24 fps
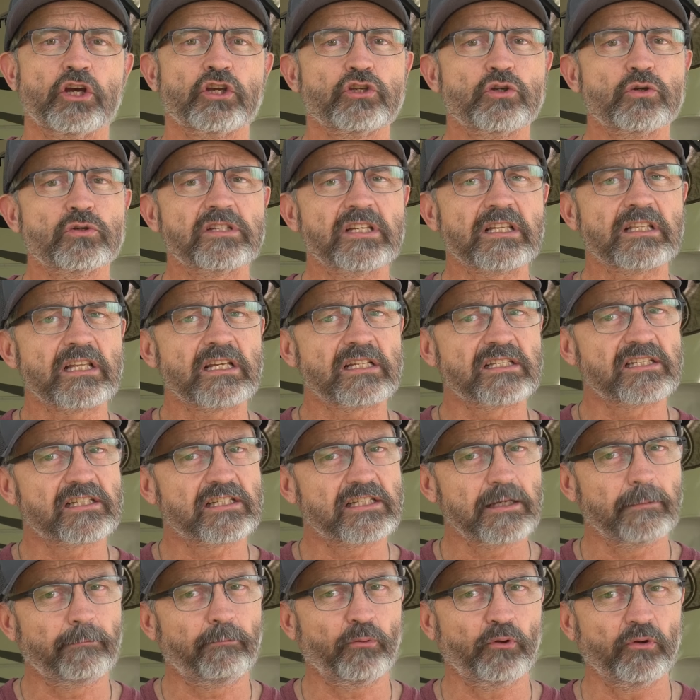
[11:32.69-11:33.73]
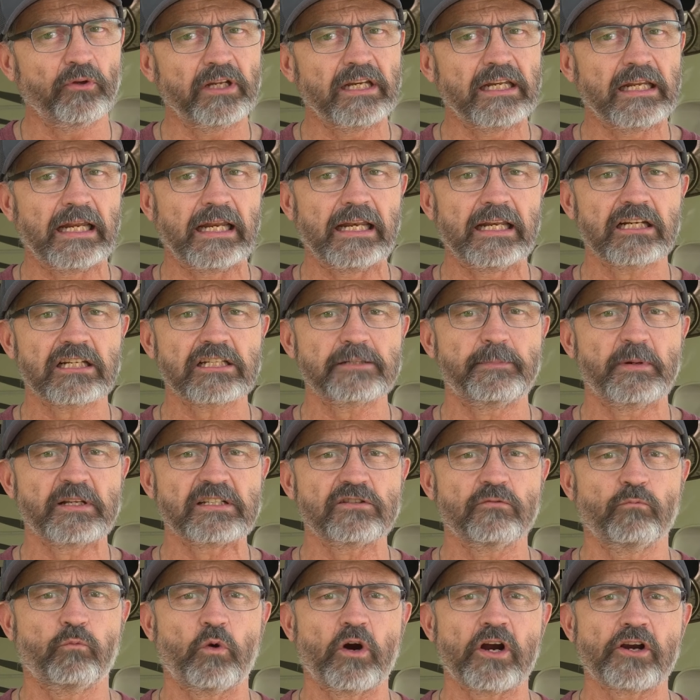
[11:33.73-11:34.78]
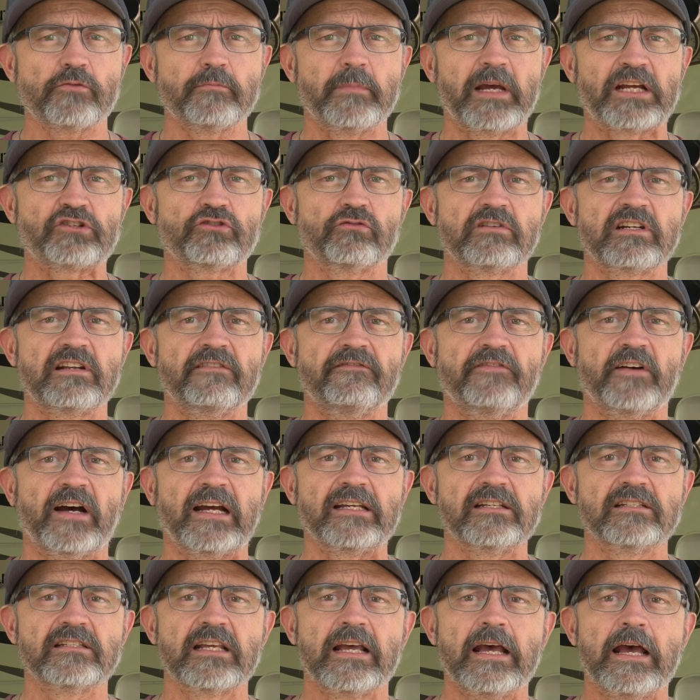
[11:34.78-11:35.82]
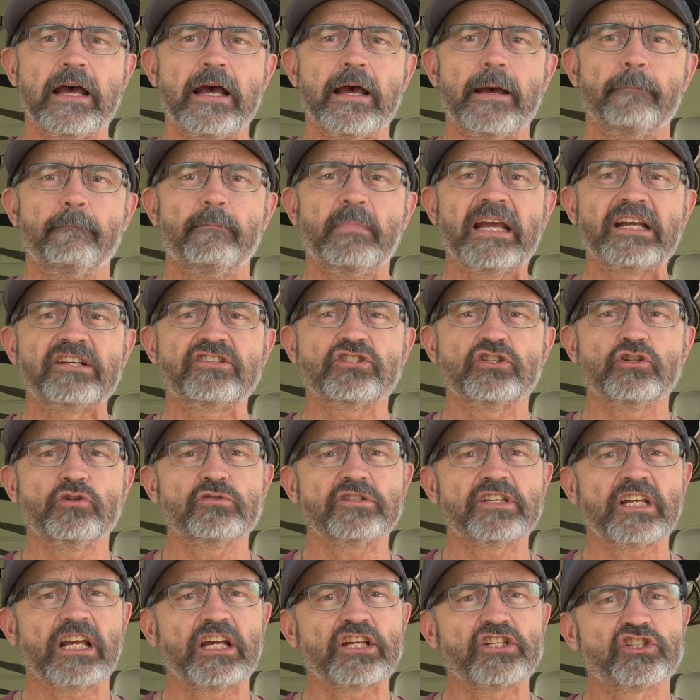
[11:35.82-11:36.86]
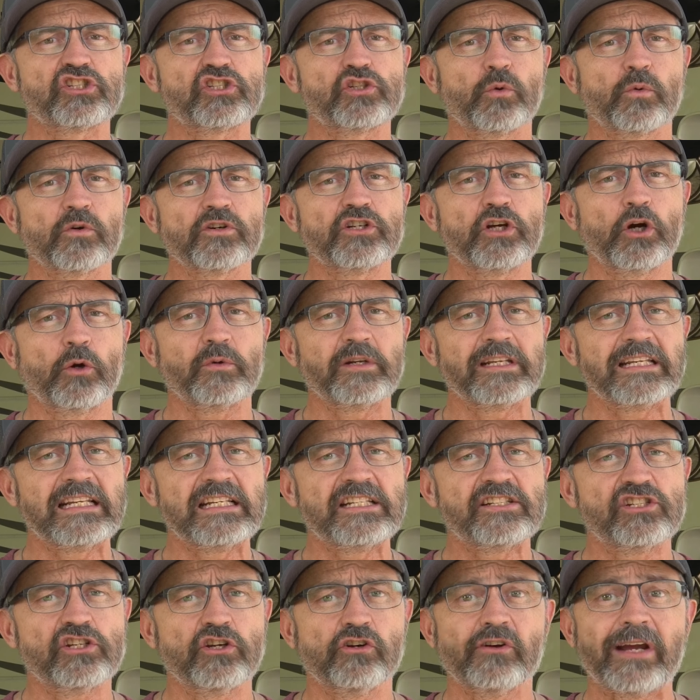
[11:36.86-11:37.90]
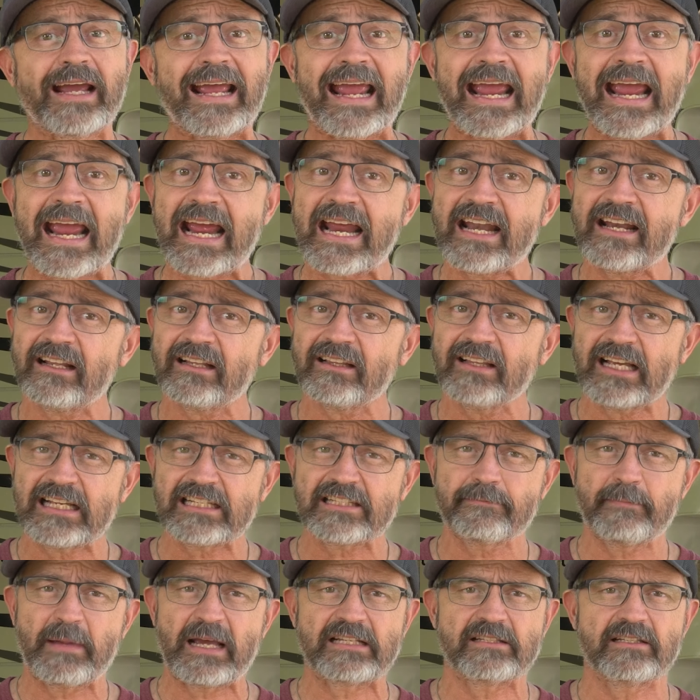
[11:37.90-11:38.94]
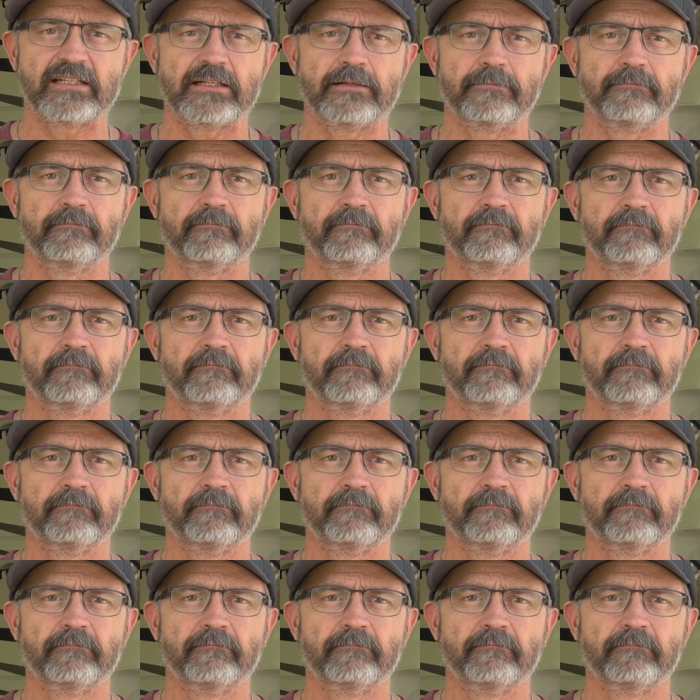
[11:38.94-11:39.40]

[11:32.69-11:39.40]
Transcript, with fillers: Using this simple and inexpensive water measuring device makes using a sewer tote easier and less messy.